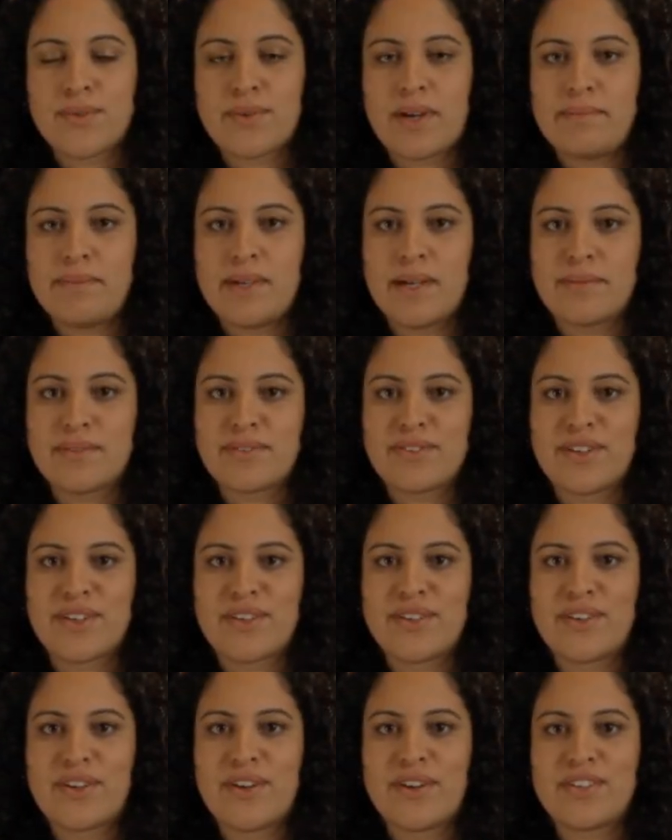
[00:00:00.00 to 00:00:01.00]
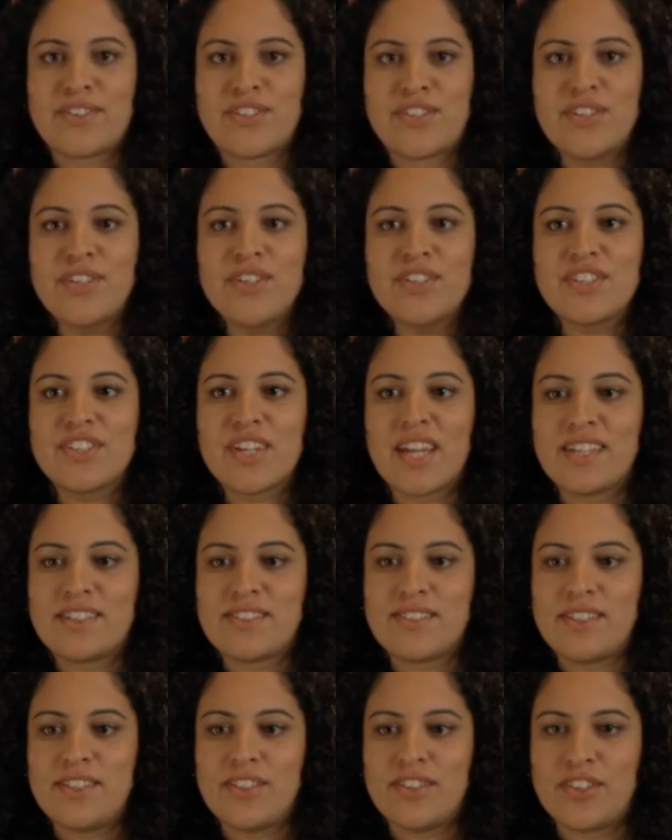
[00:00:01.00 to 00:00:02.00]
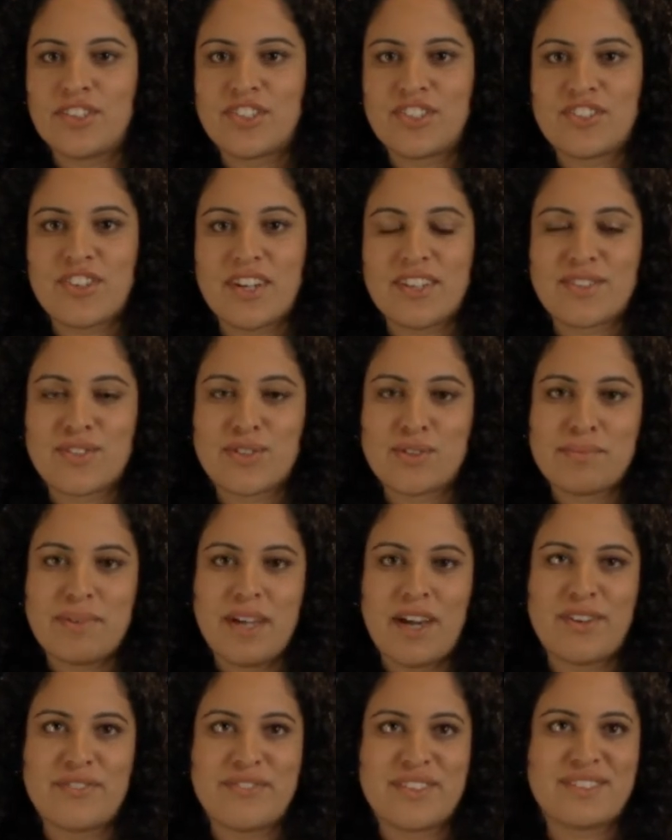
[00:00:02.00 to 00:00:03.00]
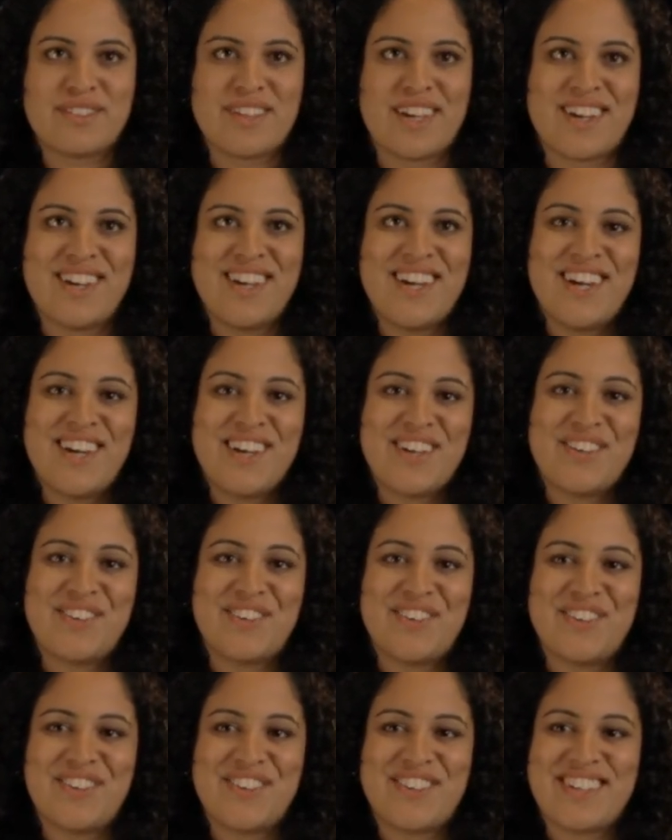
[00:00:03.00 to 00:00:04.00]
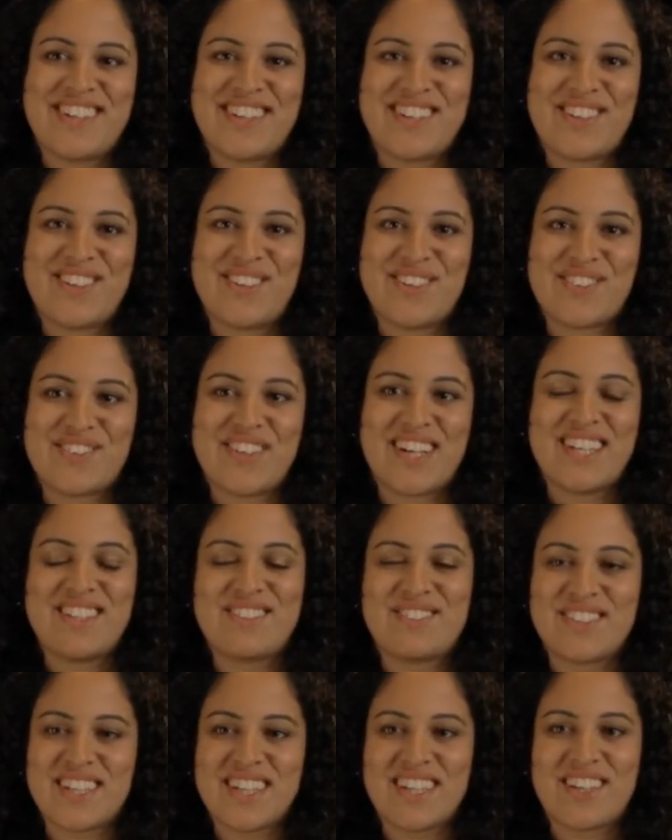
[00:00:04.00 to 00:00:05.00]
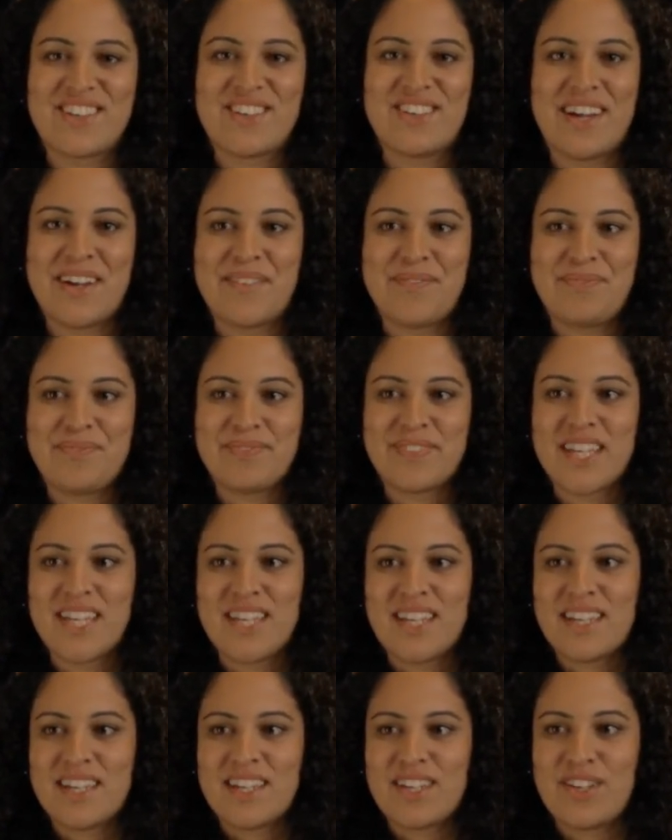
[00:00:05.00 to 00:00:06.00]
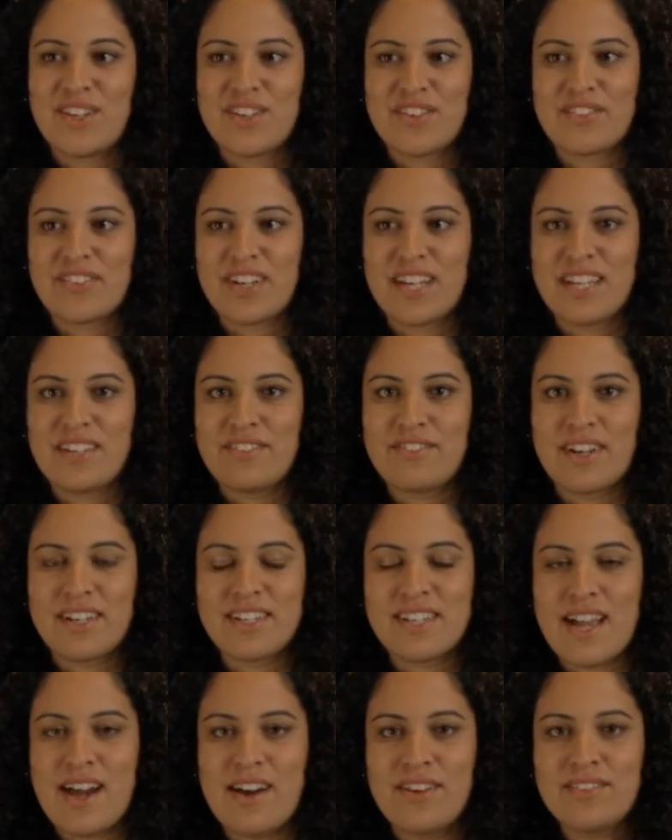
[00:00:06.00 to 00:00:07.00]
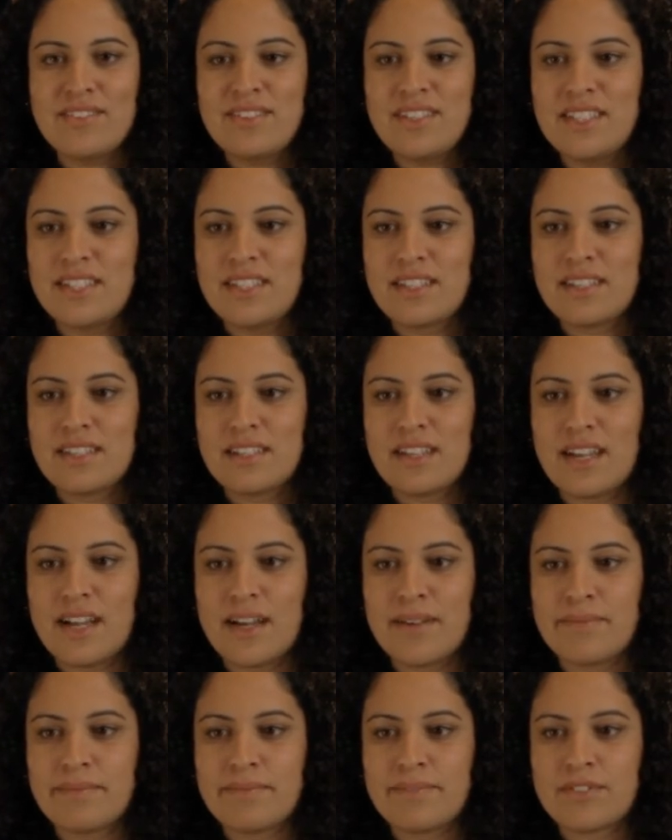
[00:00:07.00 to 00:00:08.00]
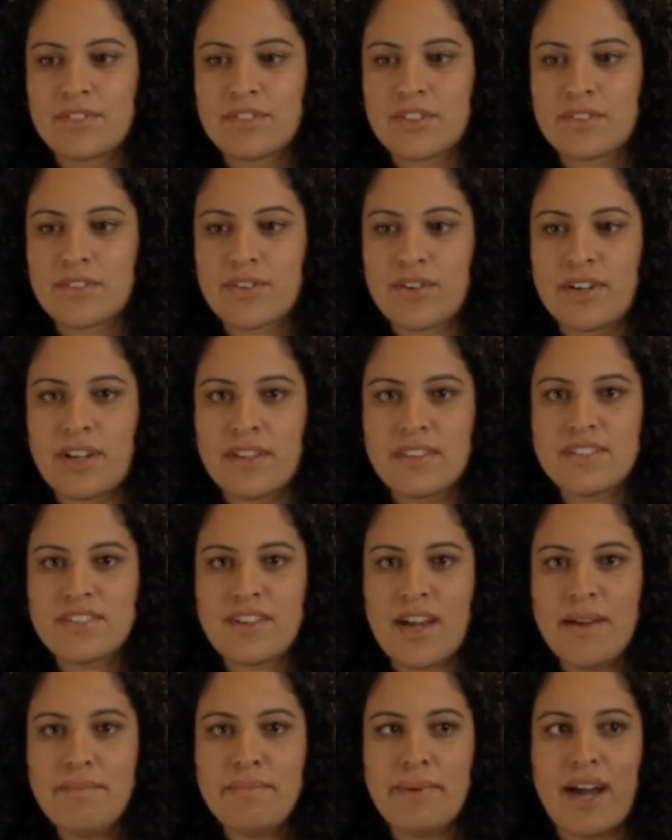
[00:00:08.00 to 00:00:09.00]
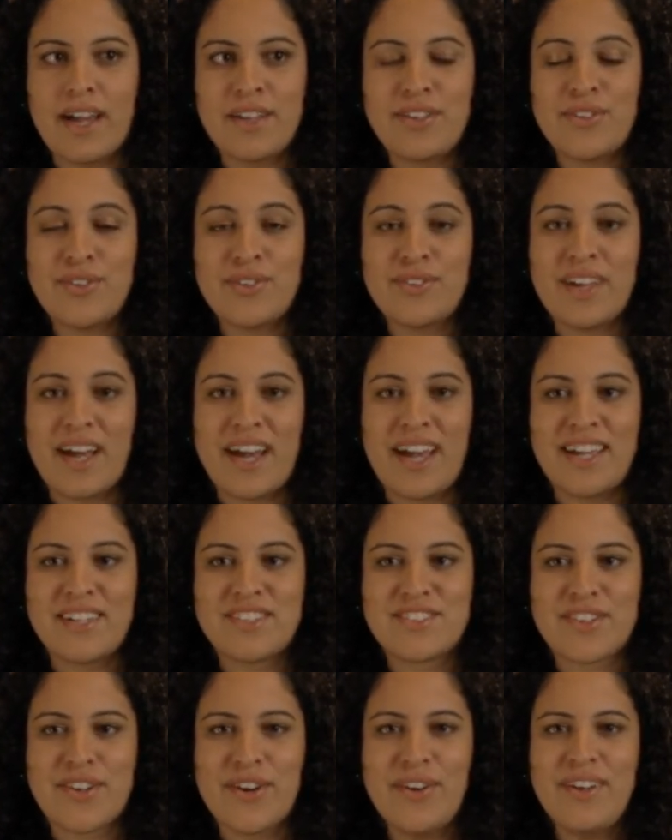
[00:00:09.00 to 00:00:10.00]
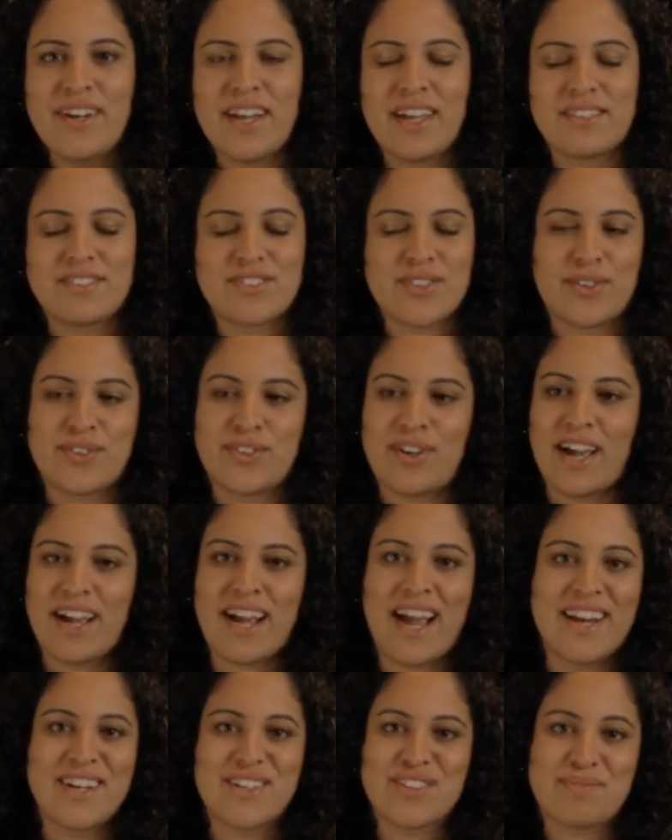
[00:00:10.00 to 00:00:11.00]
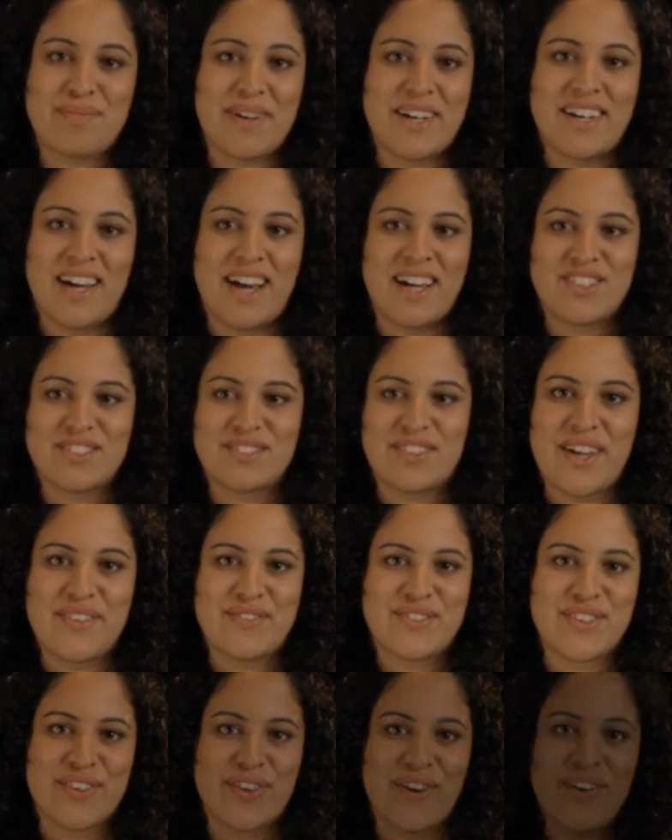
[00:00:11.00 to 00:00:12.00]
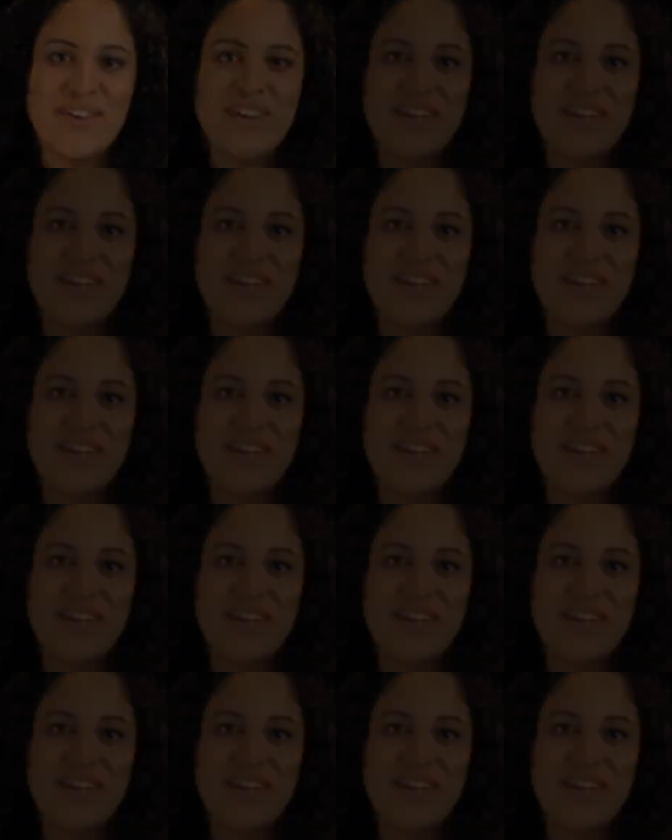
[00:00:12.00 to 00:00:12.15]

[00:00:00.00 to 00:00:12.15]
wake me up so I could go to church, and she tried to talk me out of it, saying, you look really sick, you look really run down, just go another time. But I knew that I had to go, and I told her I can't explain it, I just have to go.